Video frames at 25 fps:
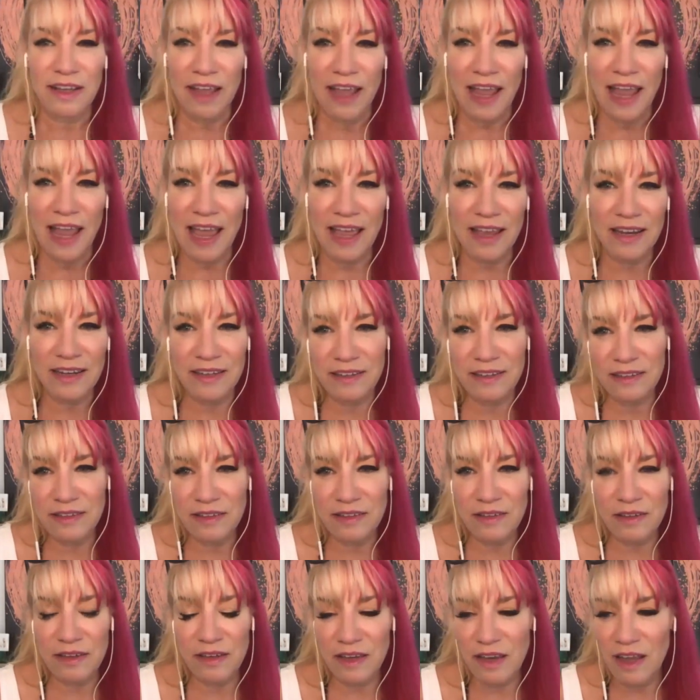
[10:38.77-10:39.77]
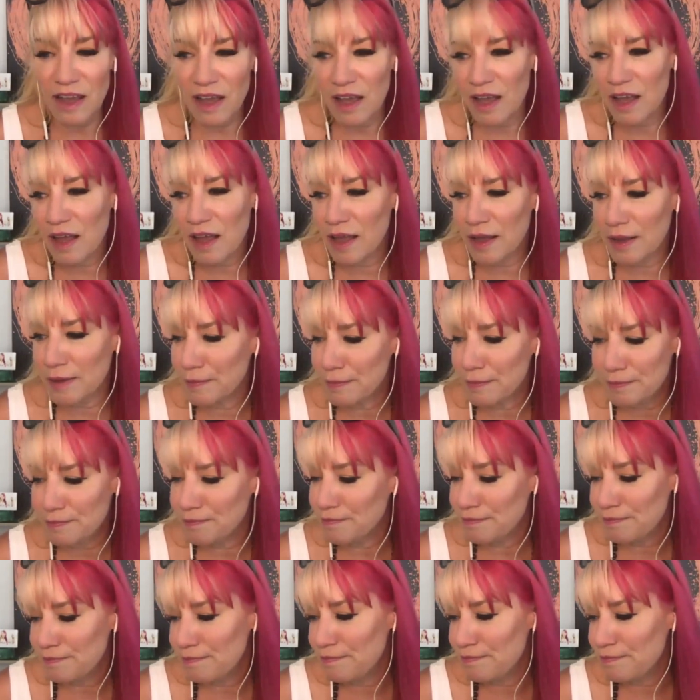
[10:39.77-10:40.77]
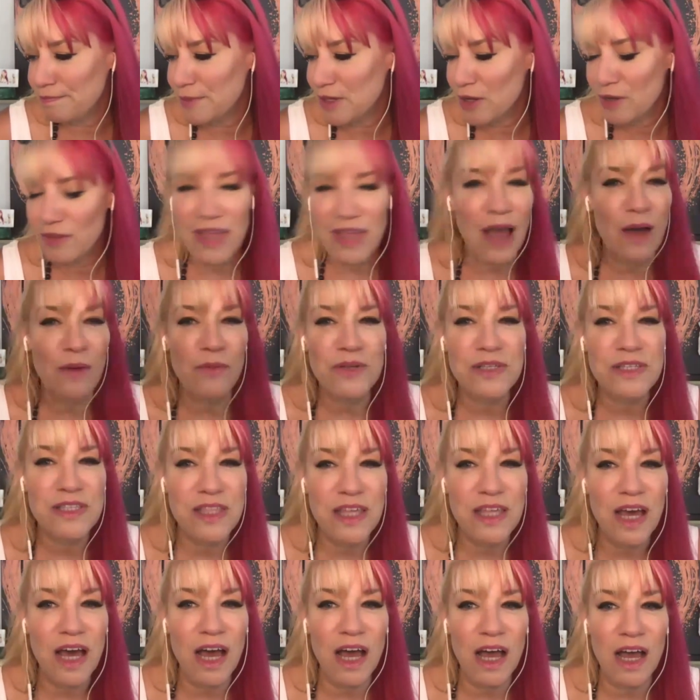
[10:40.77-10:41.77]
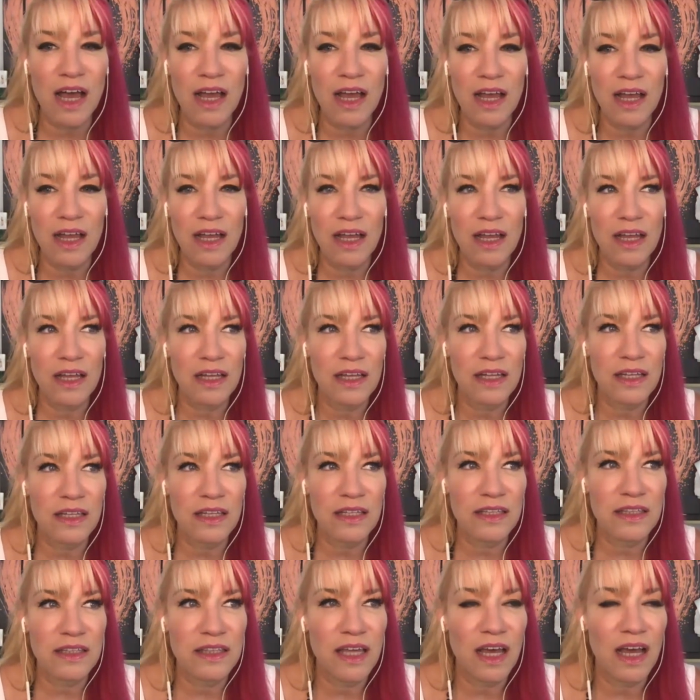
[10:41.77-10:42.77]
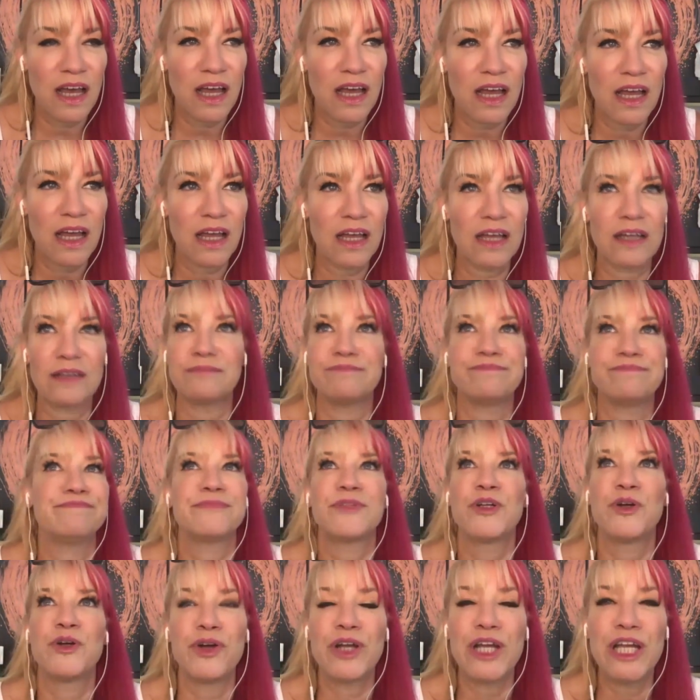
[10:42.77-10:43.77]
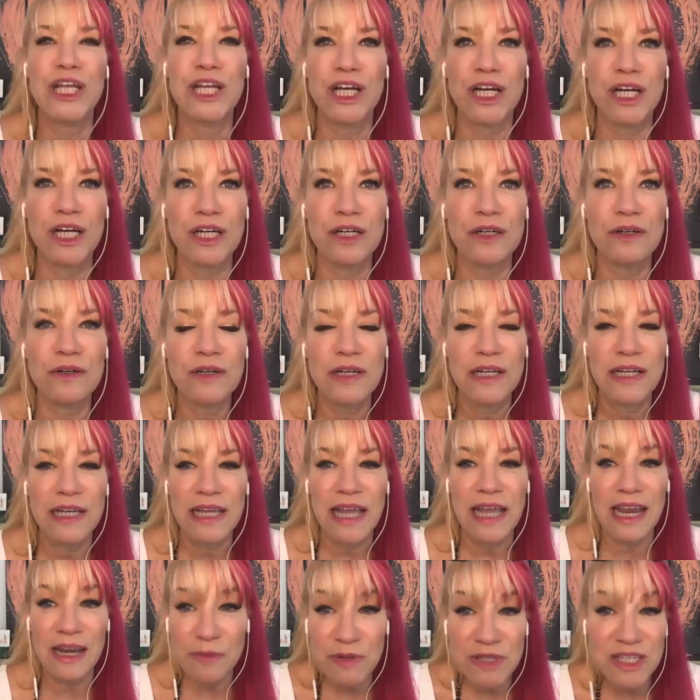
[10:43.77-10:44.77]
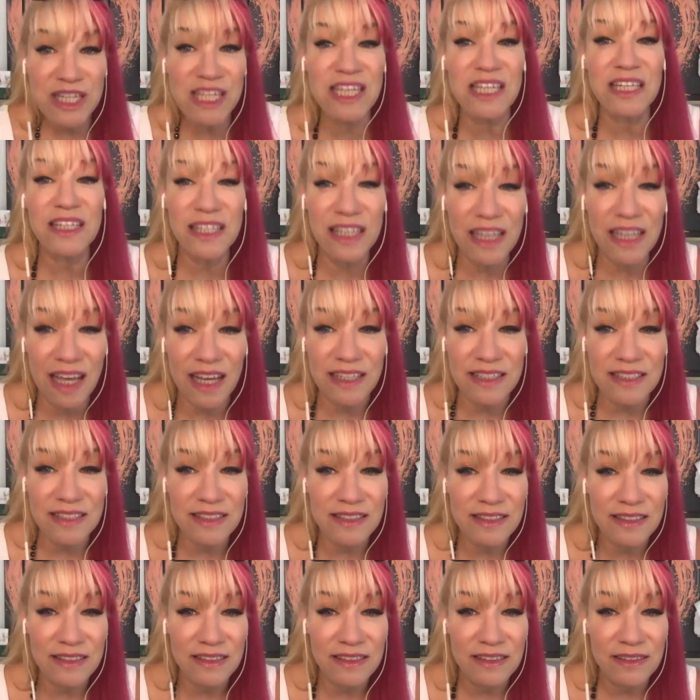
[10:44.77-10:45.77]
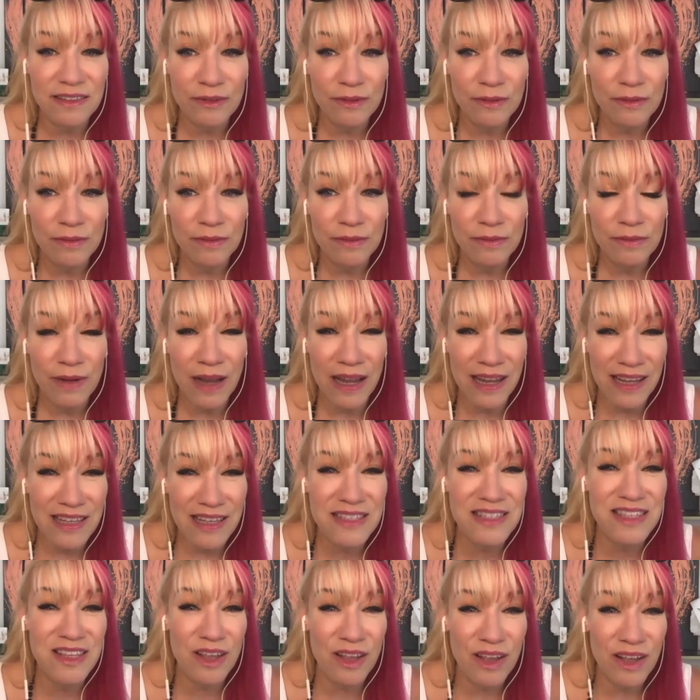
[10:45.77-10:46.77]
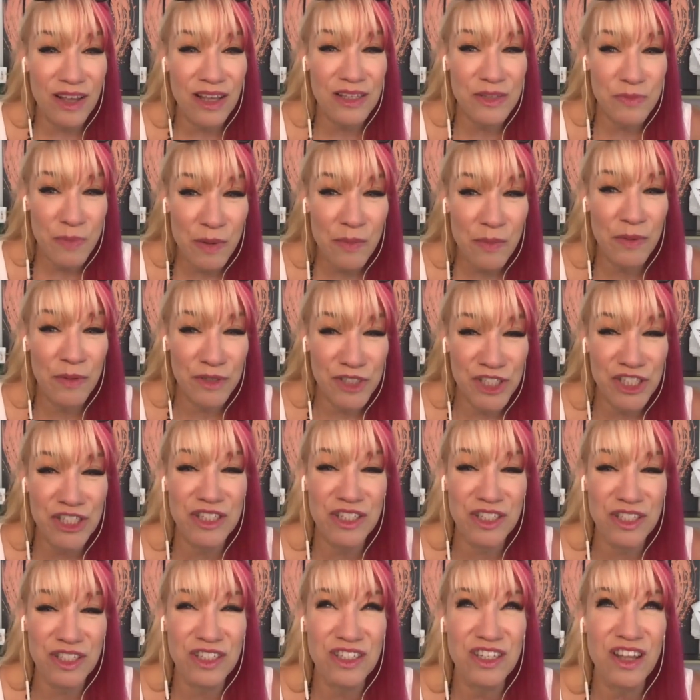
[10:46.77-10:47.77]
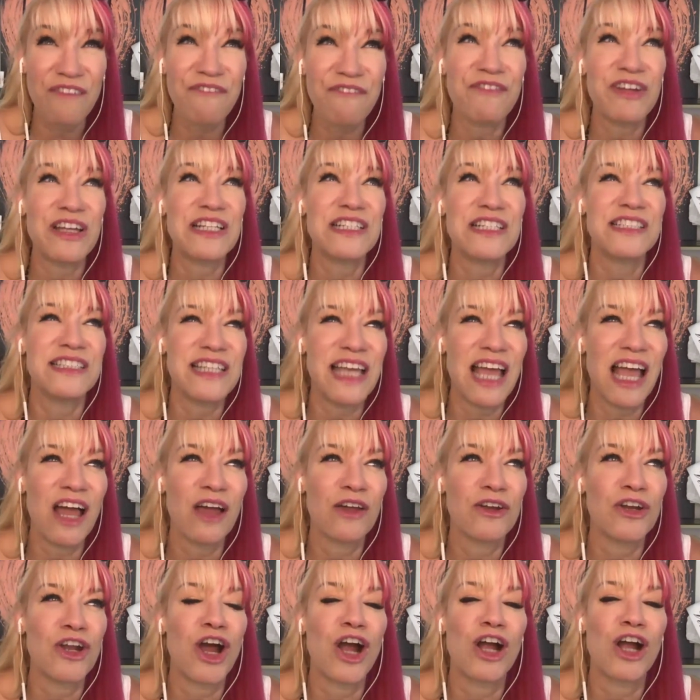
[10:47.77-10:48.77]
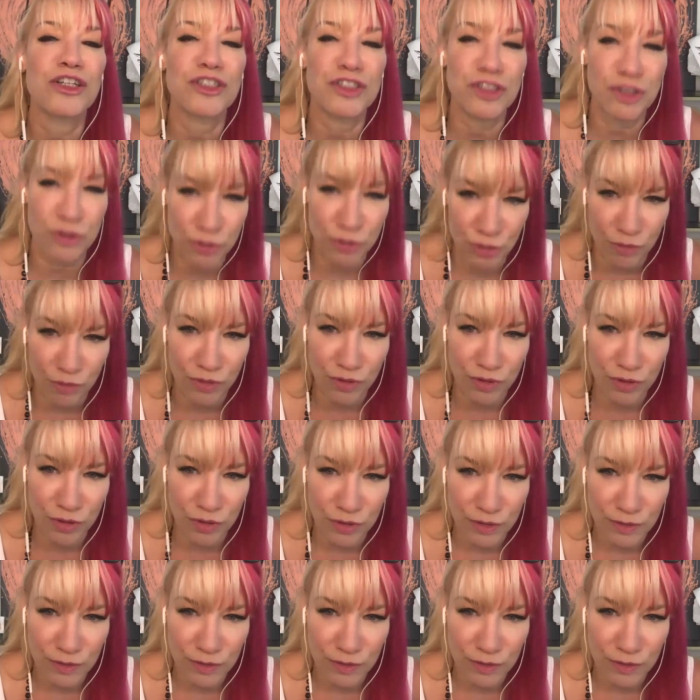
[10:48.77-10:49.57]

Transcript: And, that was the credo. And it was killing us, right? Because we were stuffing down our truth.